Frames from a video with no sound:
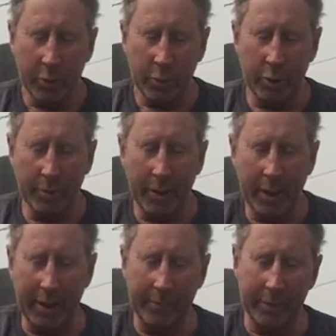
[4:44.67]
What might
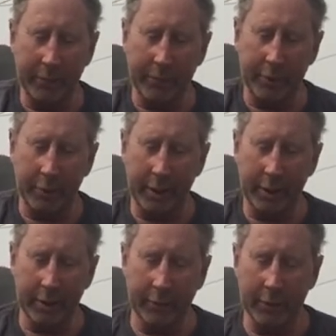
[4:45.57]
happen if the rate
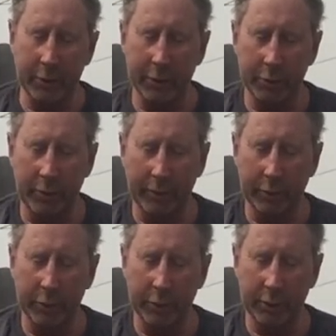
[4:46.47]
of the Earth's
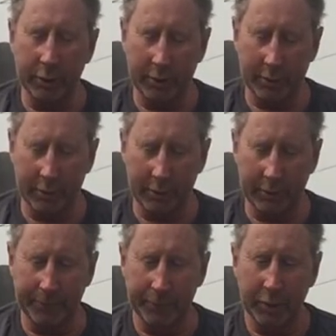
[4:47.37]
revolution increased?
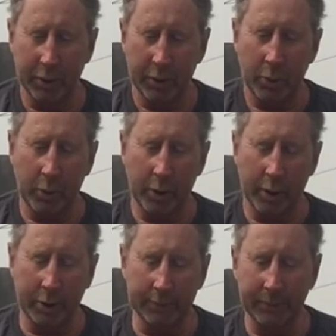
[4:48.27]

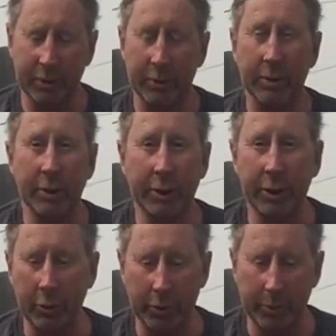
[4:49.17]
Well, the
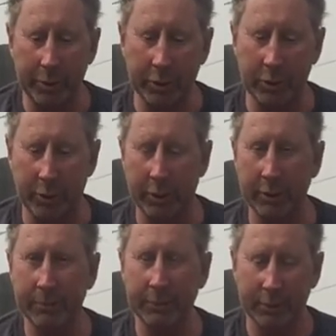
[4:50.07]
year would be shorter,
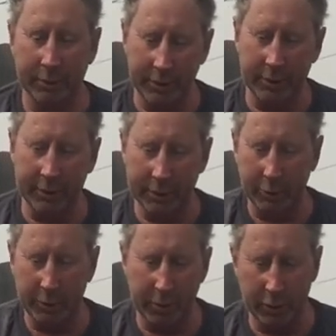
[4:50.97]
the seasons
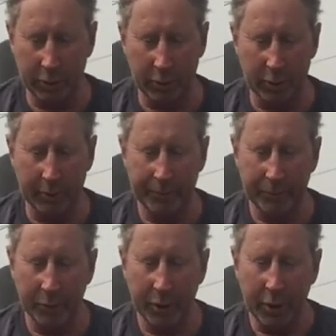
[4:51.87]
would be shorter.
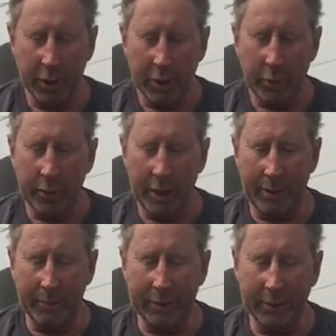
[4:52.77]
What
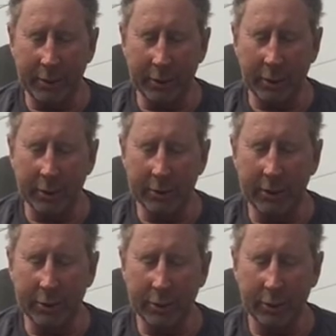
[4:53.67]
happens at the
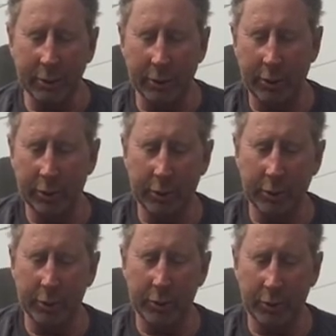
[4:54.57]
Arctic Circle on
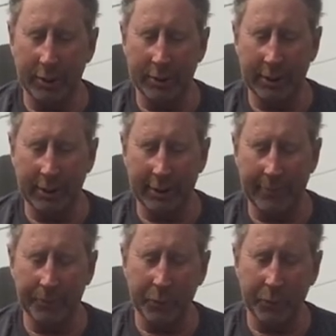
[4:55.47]
June 22nd?